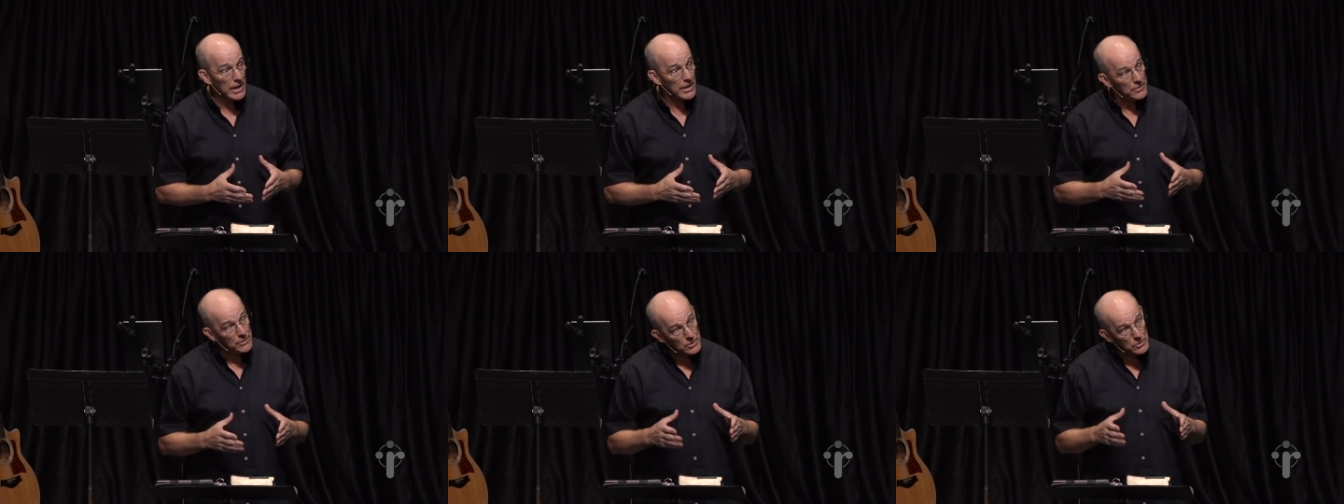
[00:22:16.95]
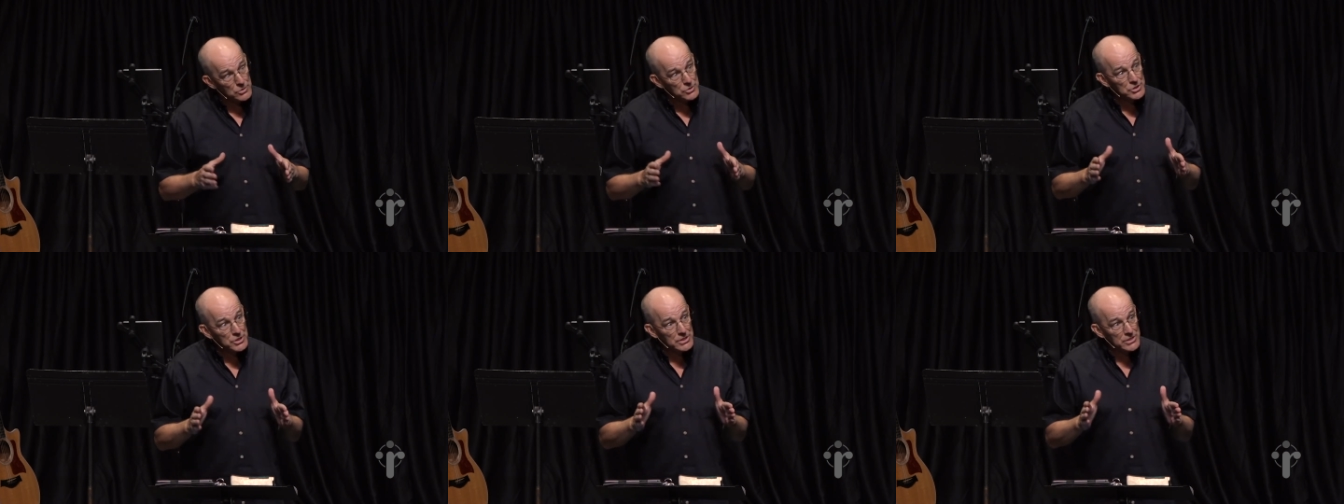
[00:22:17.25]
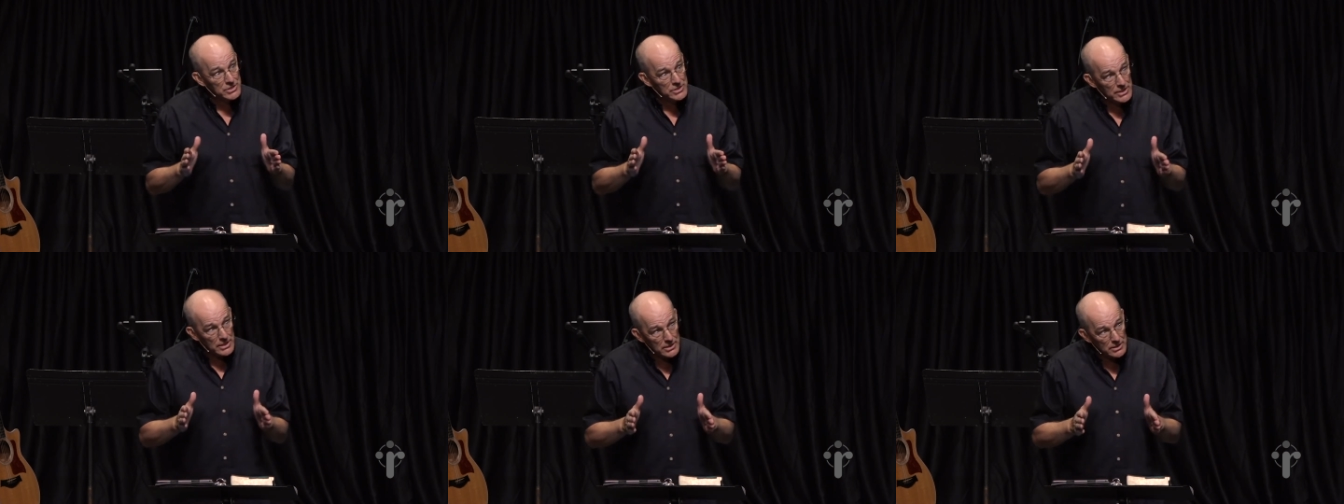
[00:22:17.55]
and those
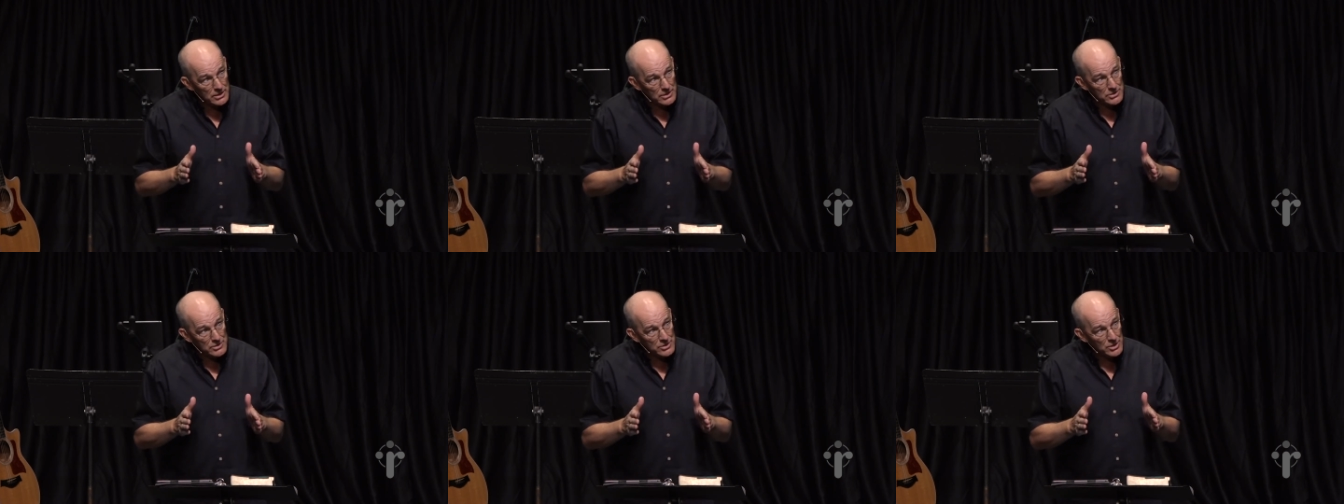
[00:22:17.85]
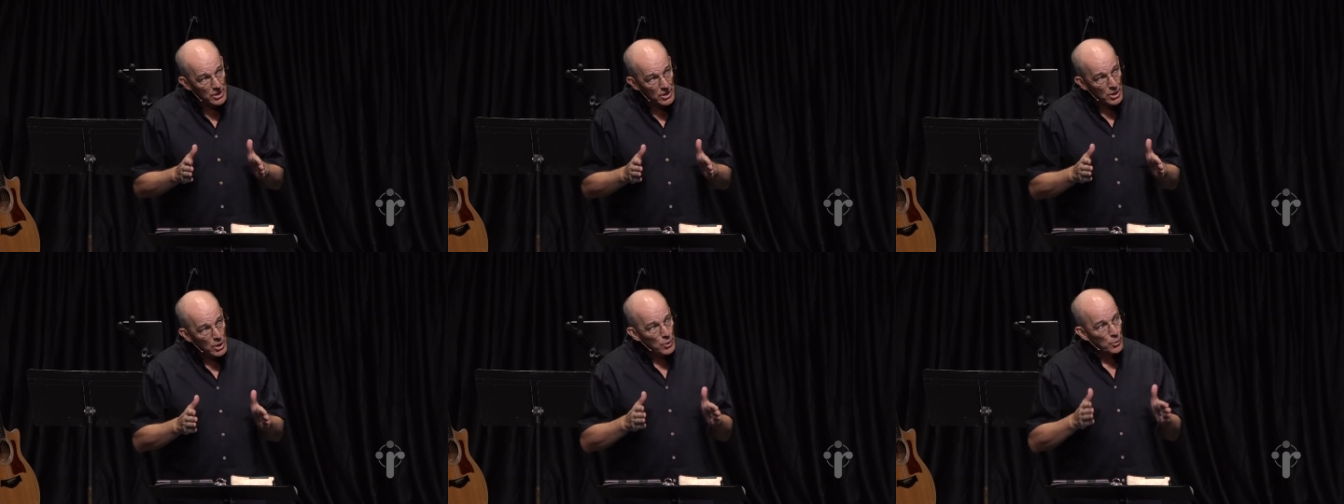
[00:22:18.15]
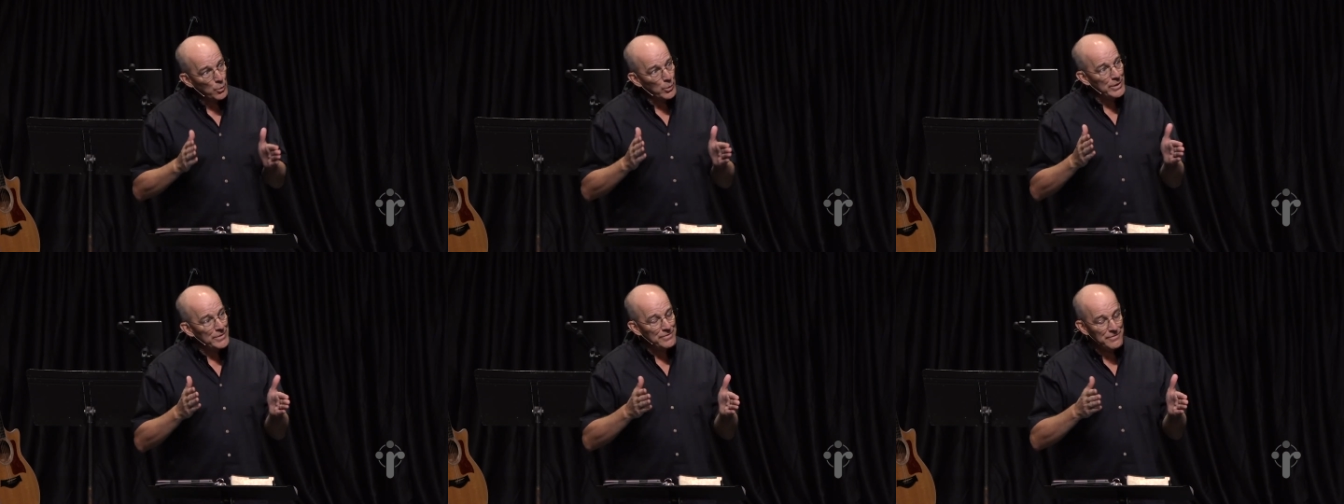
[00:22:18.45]
descendants
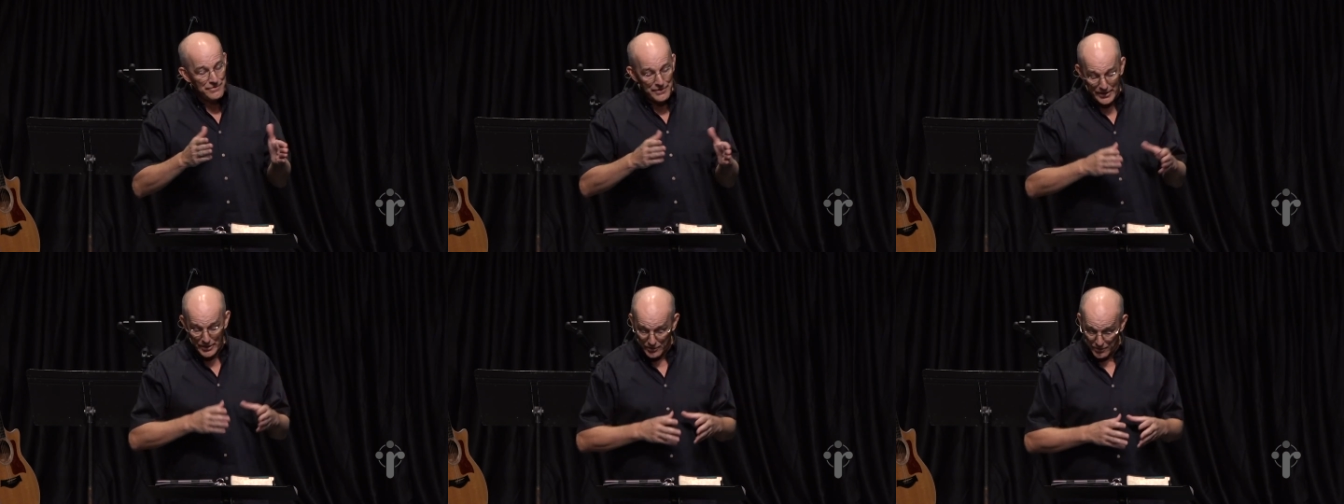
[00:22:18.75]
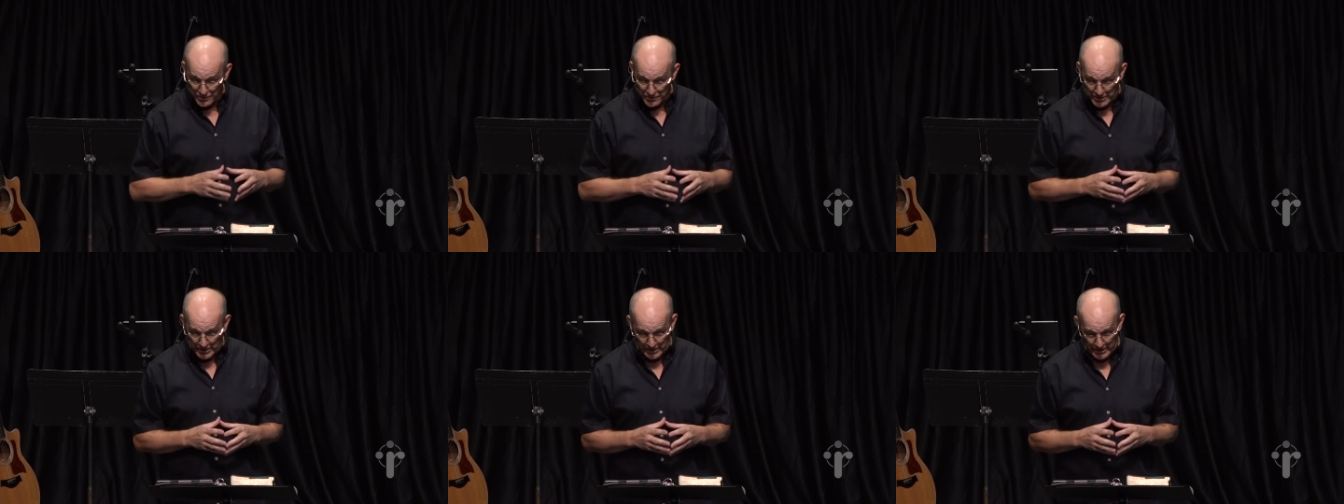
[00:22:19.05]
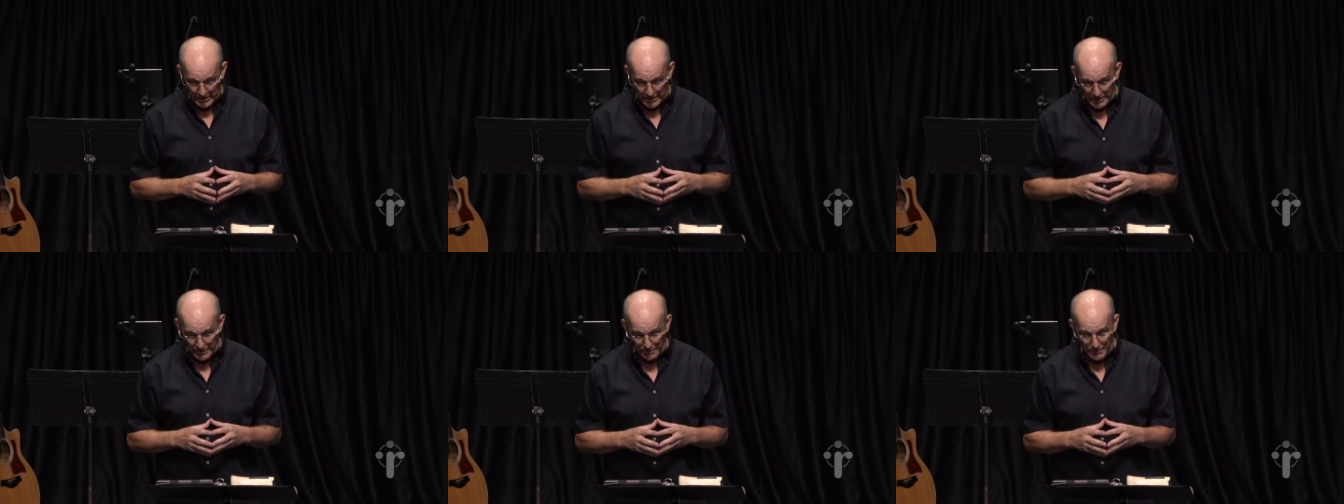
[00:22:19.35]
revered
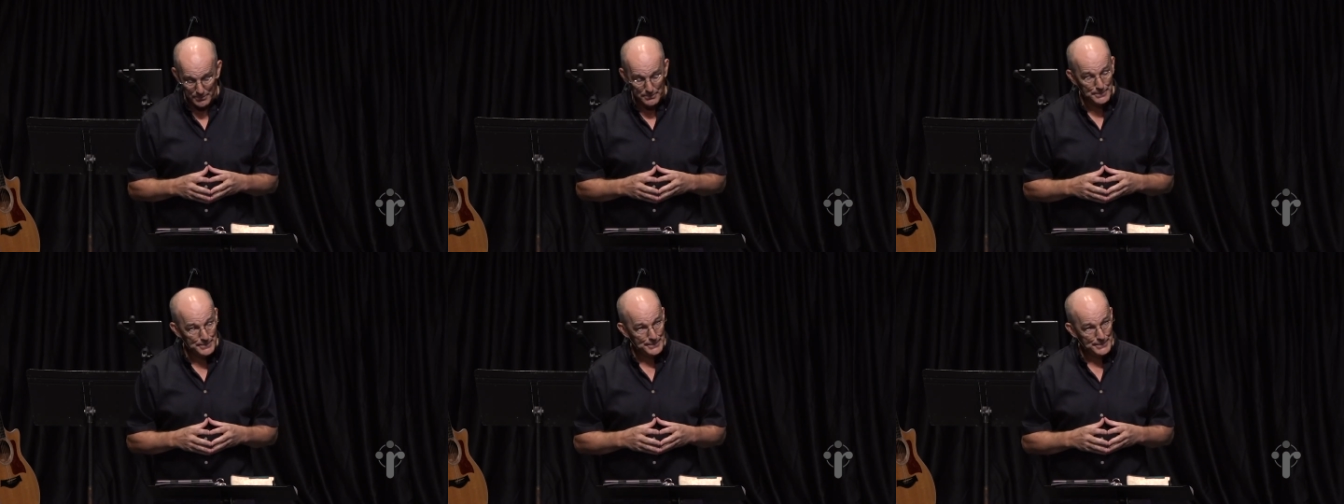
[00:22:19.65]
him.